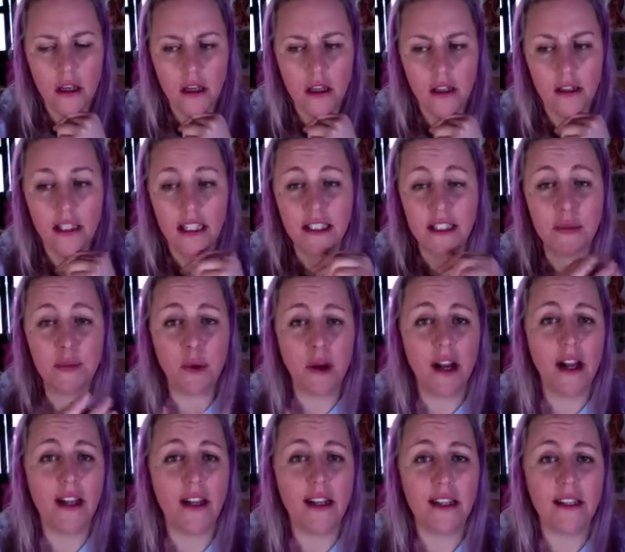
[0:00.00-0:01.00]
this
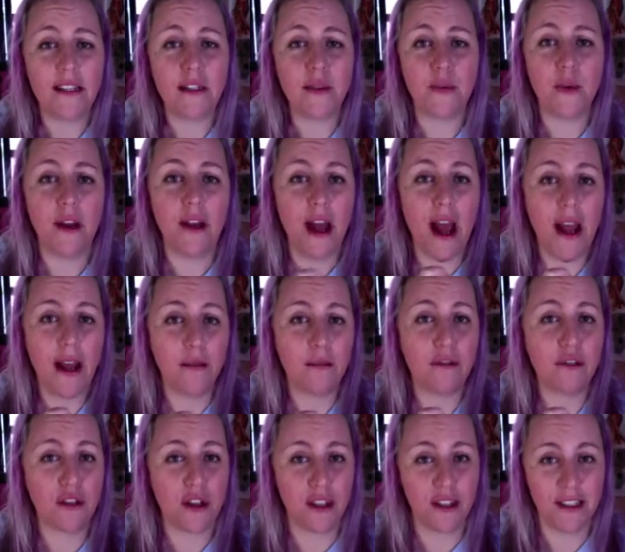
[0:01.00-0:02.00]
one is one I am
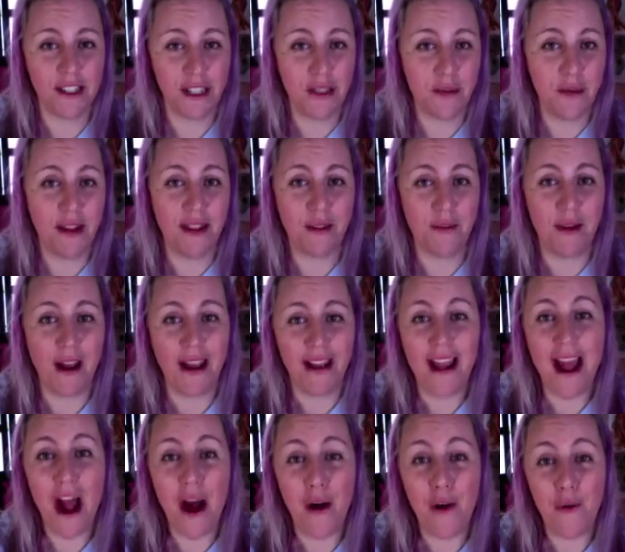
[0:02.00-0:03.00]
struggling with right
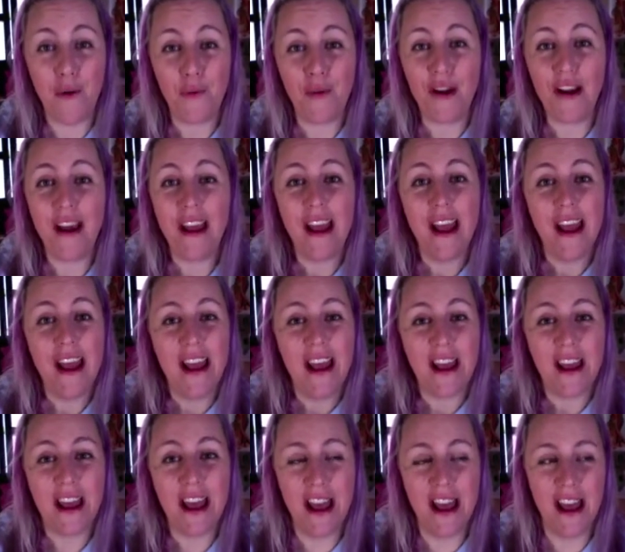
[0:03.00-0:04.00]
now,
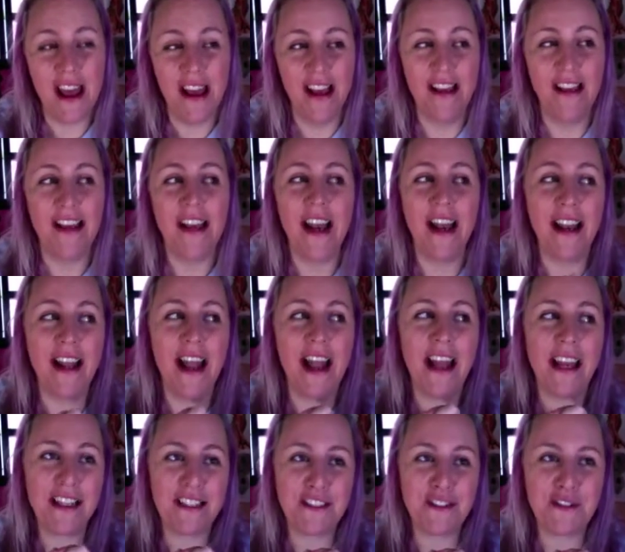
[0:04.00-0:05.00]
and I
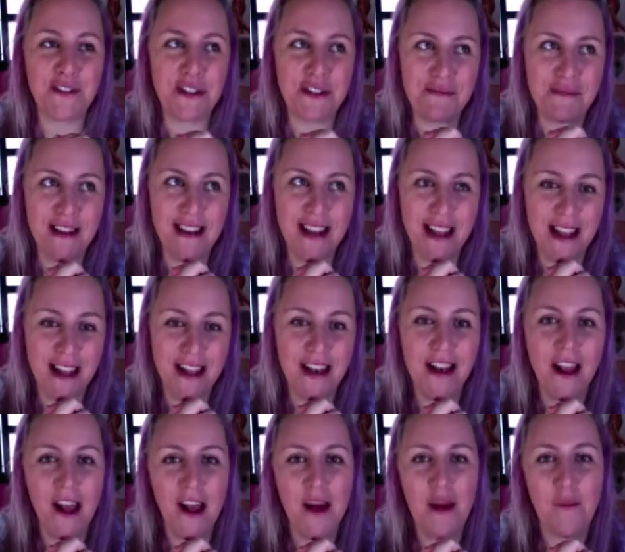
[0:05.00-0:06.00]
hate to admit it,
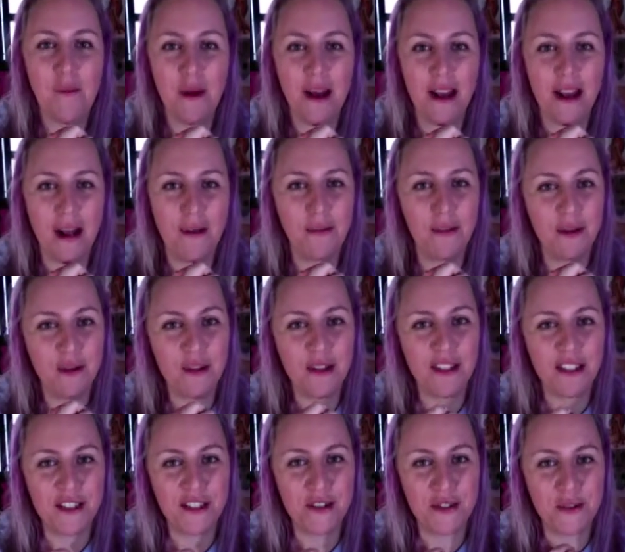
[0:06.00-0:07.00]
but I'm going
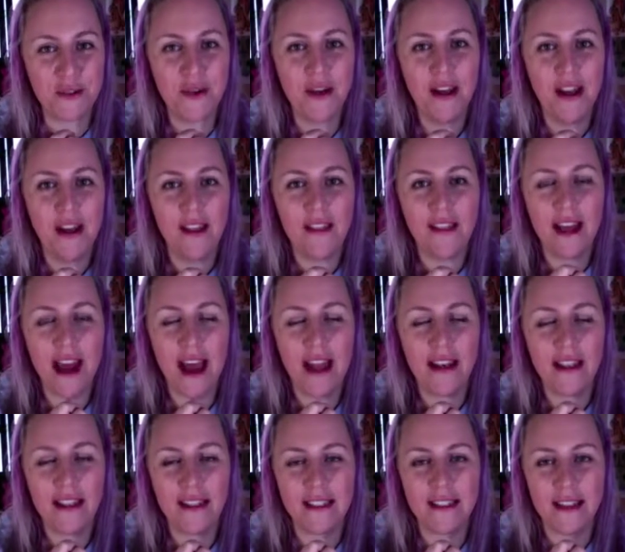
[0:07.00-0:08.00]
to.
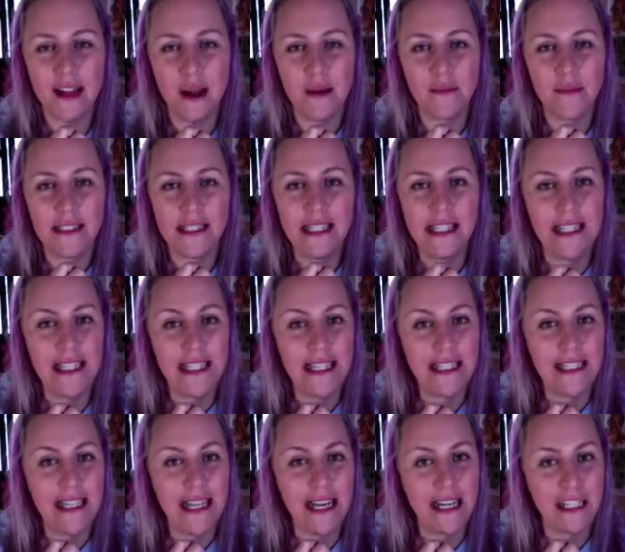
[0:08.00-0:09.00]
That is
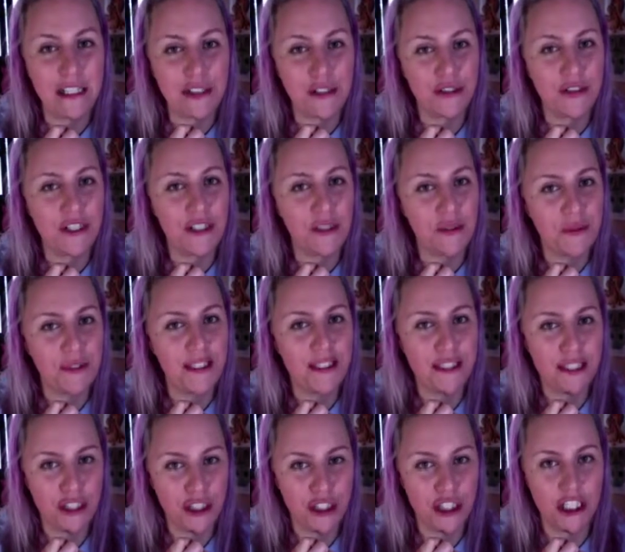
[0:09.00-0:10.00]
seeking extra
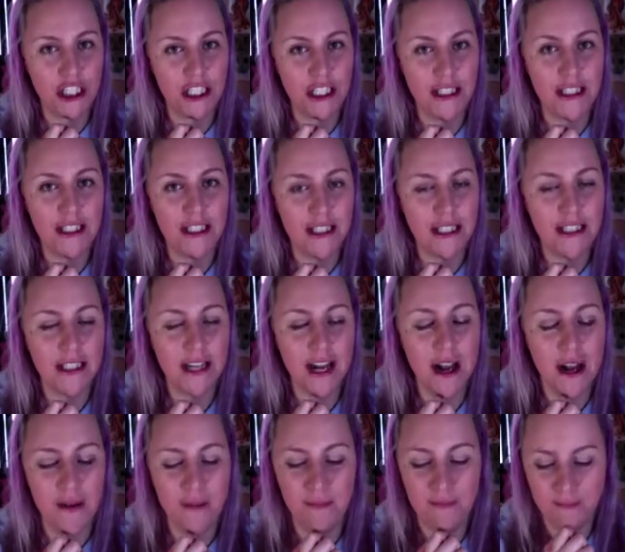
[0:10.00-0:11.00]
reassurance.
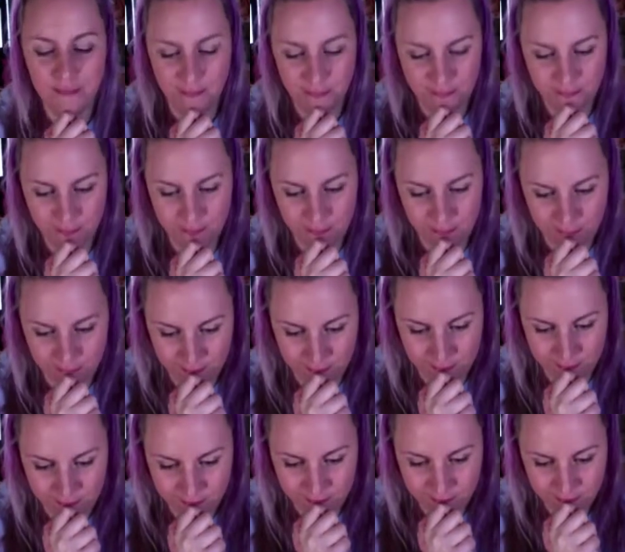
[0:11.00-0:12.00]

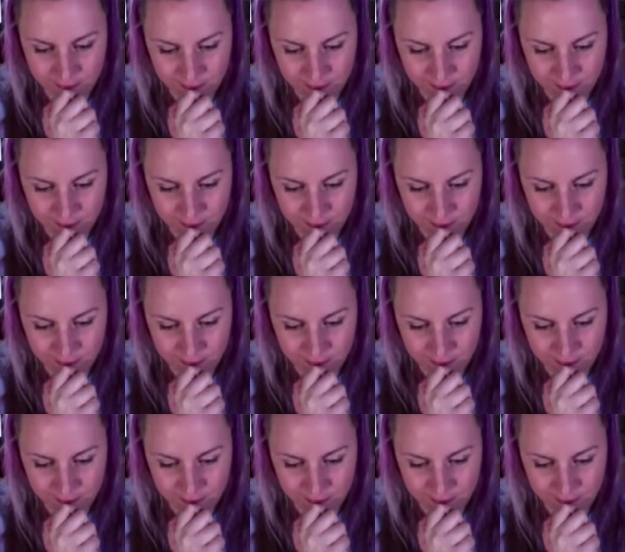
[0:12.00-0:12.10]
I'm